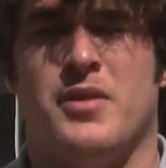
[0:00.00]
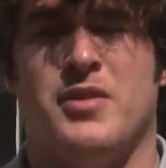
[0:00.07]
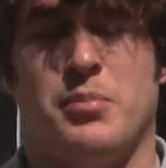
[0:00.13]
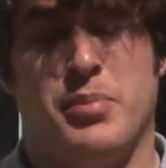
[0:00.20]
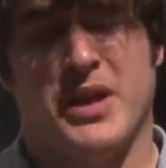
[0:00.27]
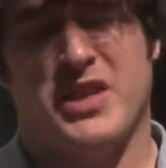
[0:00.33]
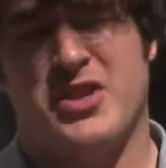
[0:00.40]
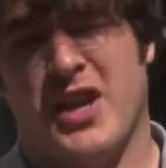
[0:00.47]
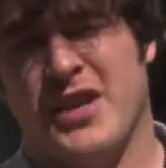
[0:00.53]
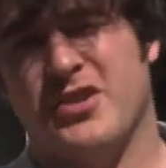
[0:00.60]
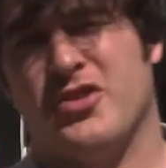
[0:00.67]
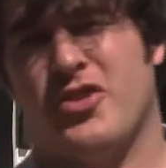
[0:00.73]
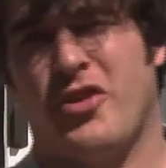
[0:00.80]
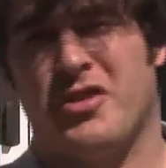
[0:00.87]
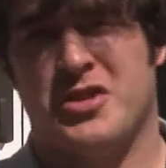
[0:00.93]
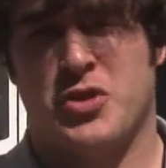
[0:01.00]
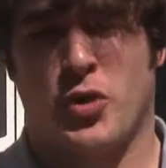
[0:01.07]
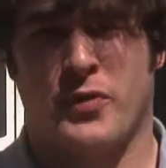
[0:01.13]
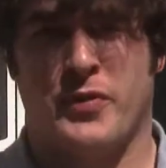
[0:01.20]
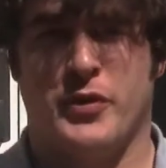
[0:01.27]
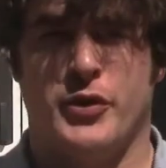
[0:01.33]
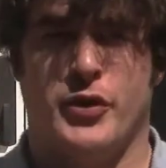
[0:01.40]
Some big changes are in
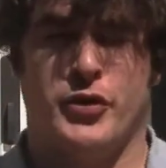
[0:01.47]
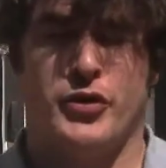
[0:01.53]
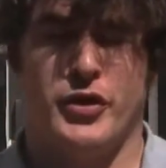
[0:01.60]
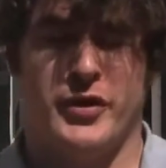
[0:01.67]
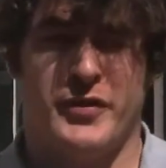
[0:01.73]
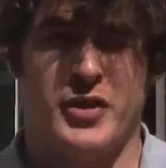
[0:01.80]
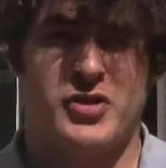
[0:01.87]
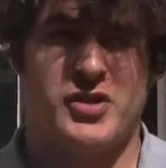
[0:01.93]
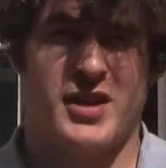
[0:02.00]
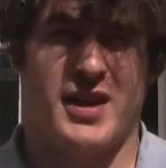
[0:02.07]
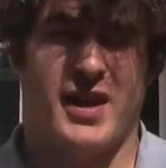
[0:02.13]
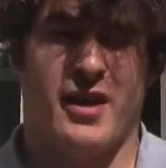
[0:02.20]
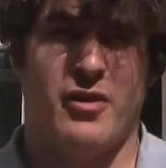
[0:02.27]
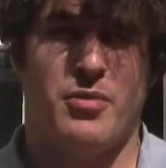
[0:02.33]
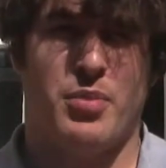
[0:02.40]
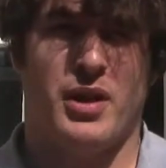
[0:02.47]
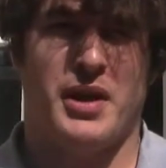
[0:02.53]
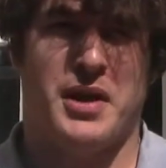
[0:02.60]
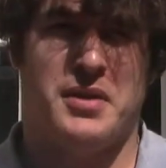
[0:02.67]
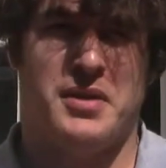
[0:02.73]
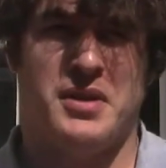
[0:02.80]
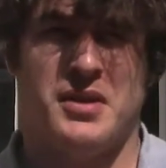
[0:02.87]
store for your university health
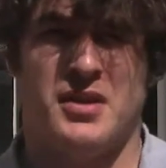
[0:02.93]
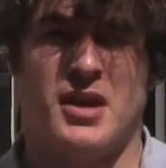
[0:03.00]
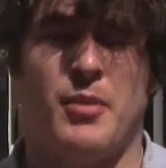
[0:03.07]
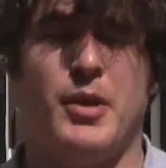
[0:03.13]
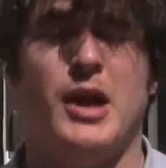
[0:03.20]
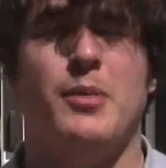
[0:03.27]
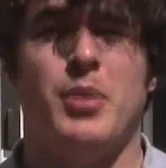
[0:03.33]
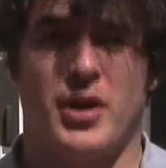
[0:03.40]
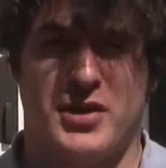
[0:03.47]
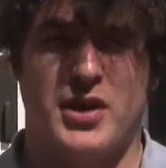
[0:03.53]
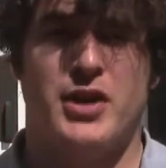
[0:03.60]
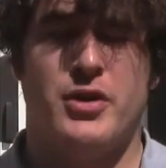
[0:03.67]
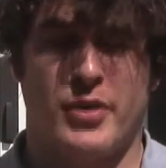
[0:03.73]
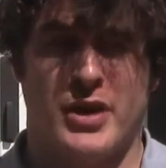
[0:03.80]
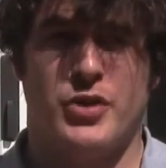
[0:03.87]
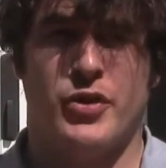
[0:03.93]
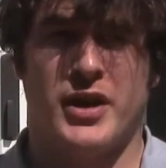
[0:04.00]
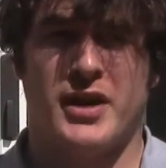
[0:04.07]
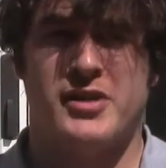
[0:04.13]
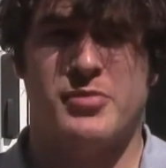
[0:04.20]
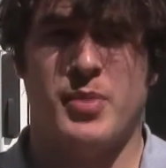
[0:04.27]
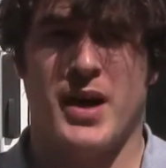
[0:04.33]
plan. Coming up, I'll tell you what you
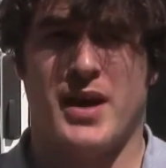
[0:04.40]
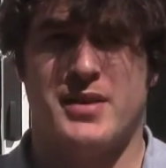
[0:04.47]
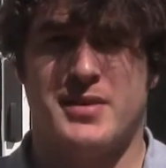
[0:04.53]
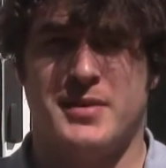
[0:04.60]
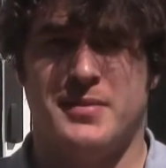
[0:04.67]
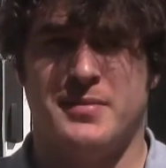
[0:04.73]
can expect.